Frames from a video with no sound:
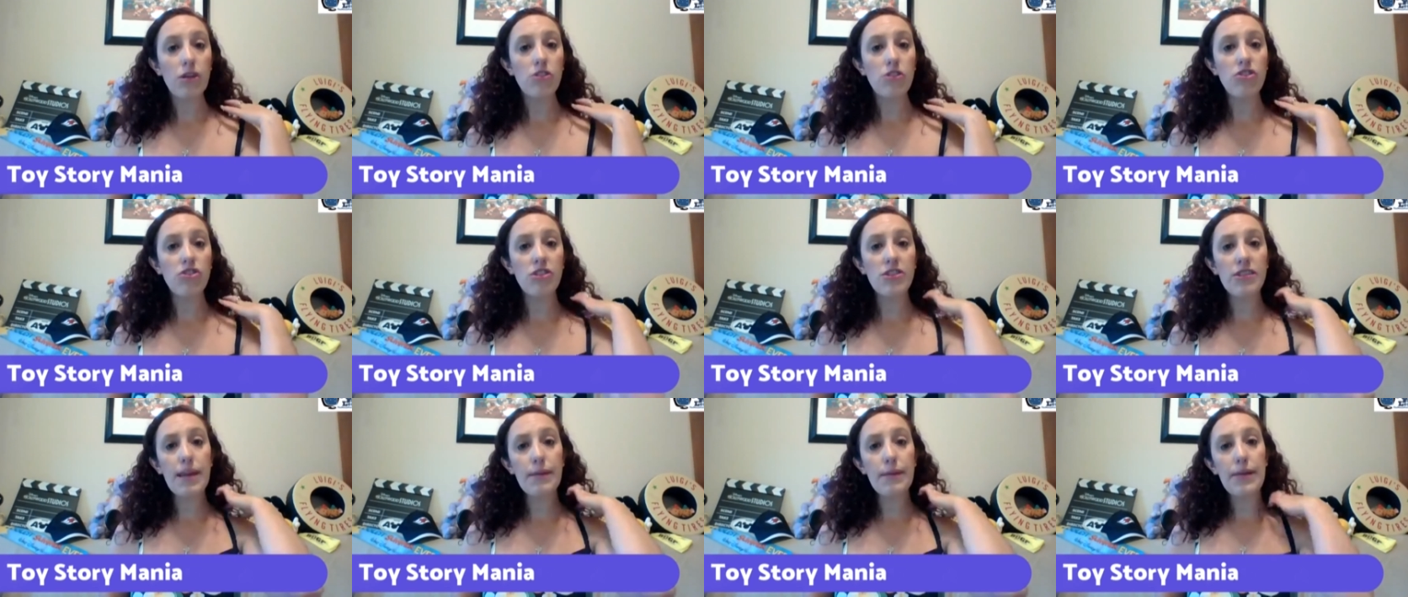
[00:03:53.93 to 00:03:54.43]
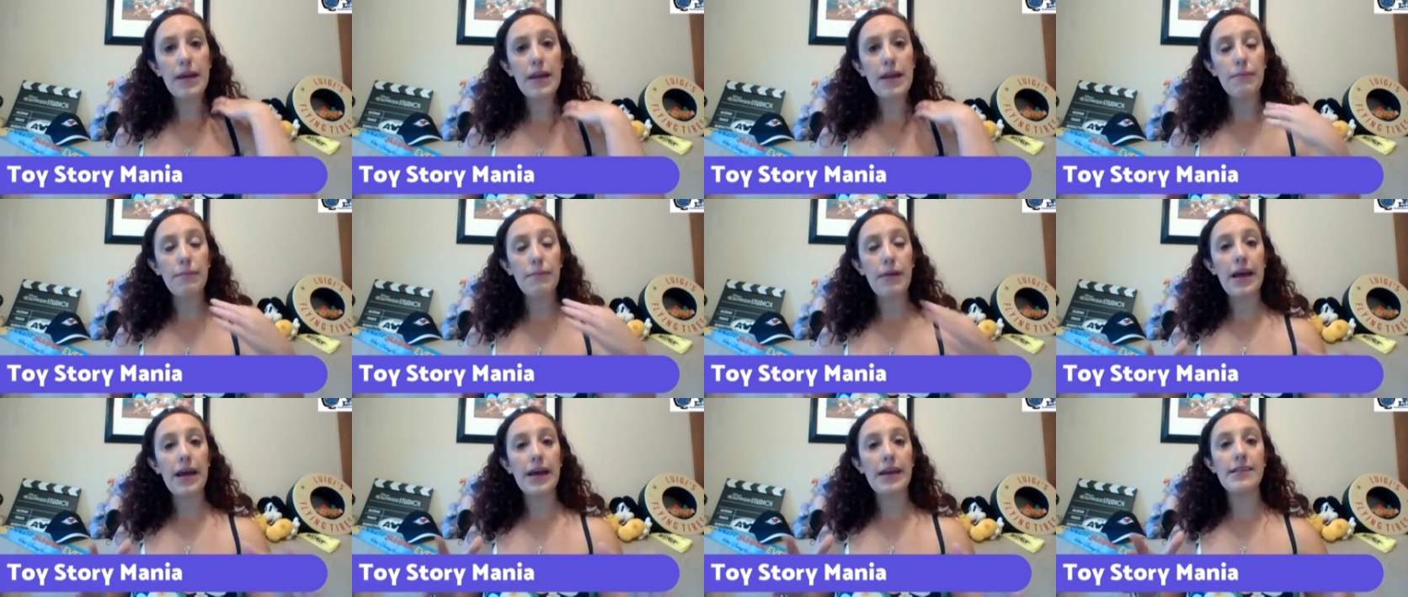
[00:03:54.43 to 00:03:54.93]
just keep that
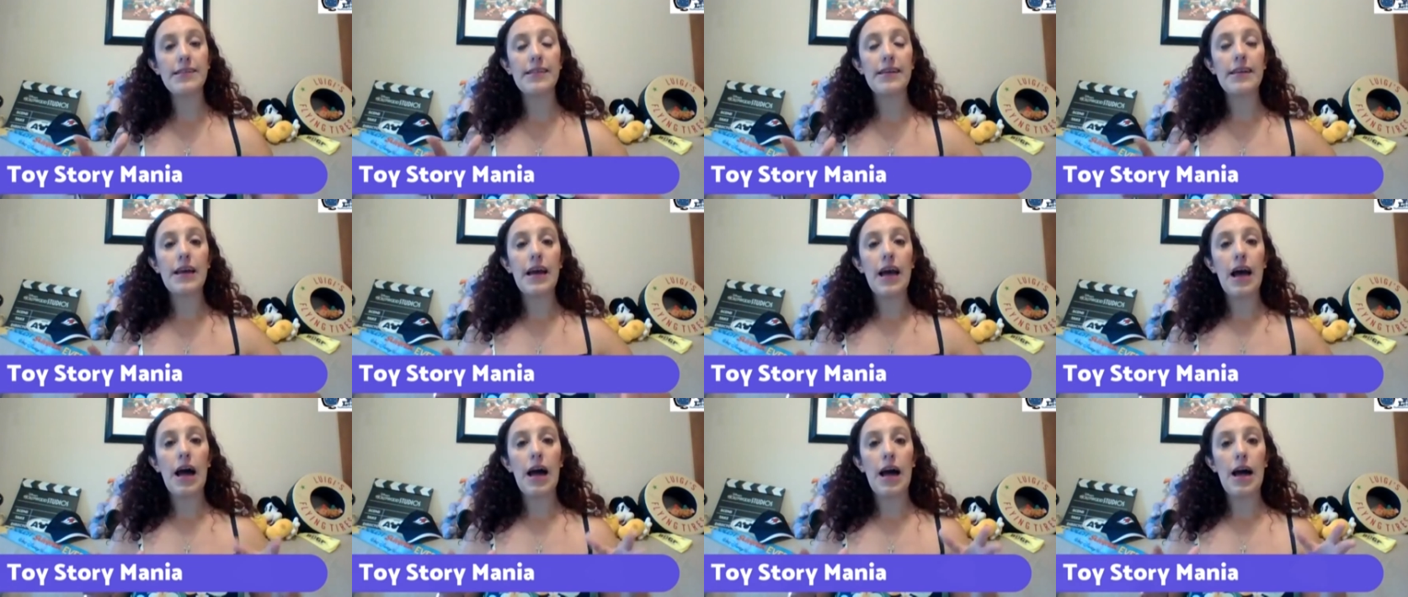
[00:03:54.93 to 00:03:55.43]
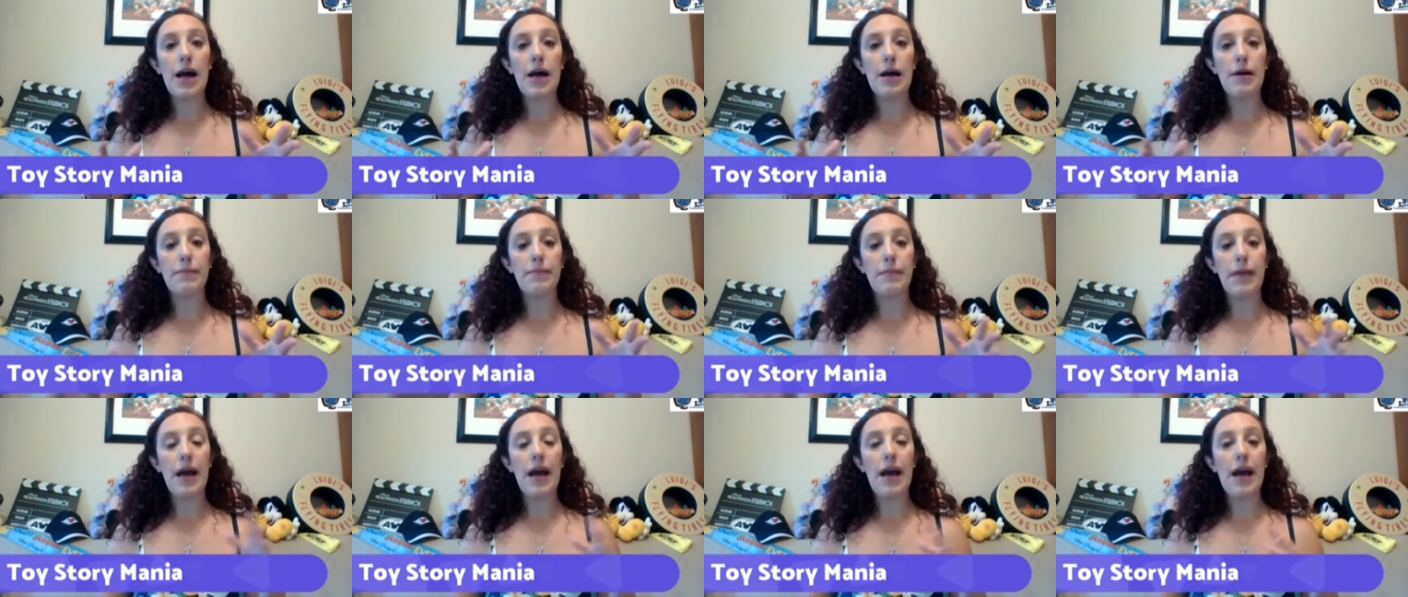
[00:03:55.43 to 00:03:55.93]
in mind.
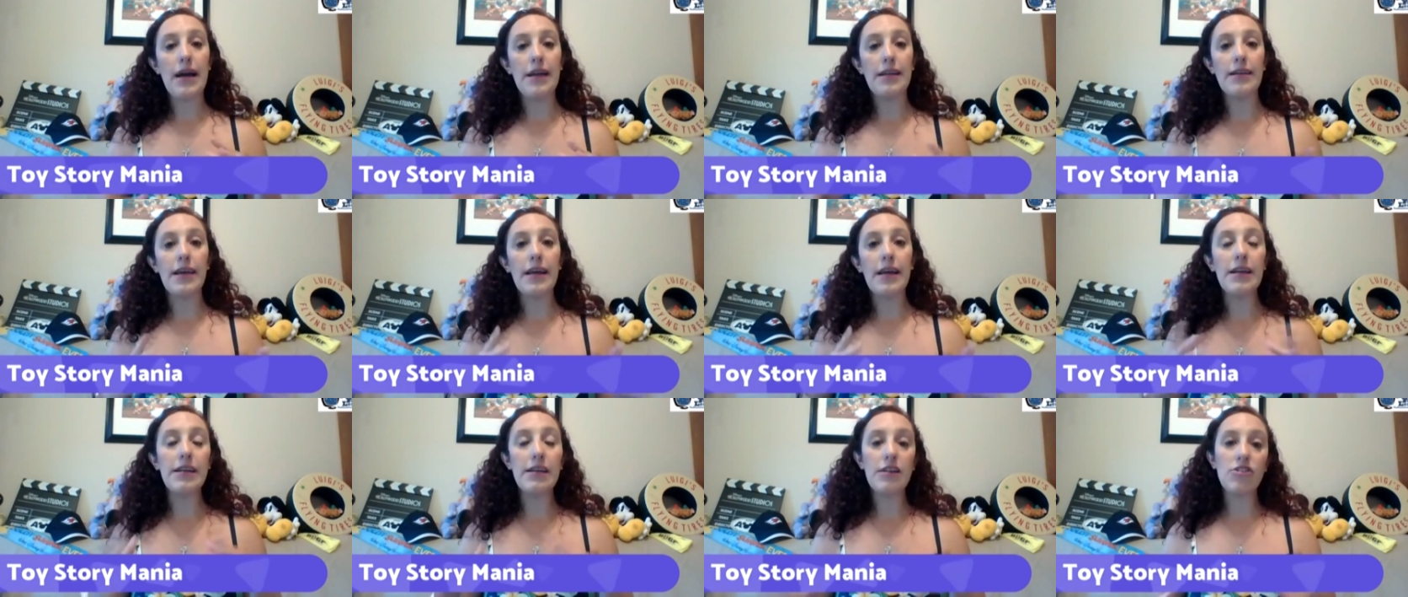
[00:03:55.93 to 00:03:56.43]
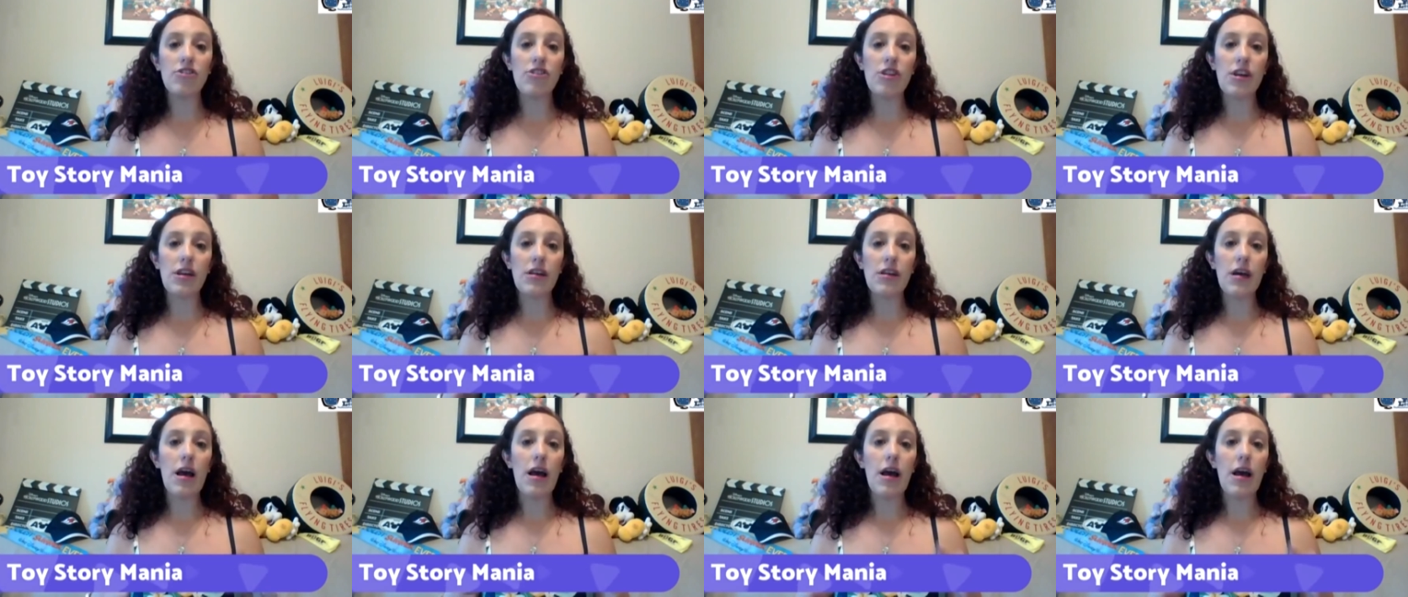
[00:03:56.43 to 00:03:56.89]
And in addition,